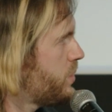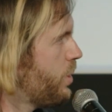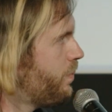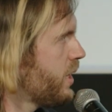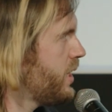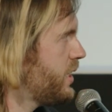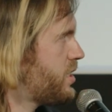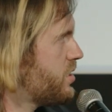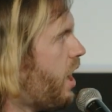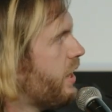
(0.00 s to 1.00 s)
So
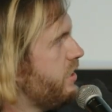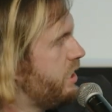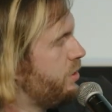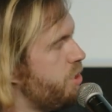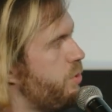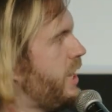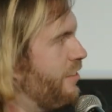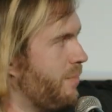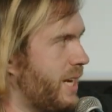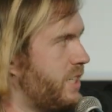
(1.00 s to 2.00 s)
this is not, you know, you could
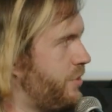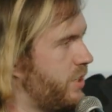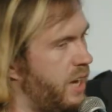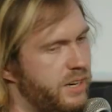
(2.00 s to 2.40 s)
have many different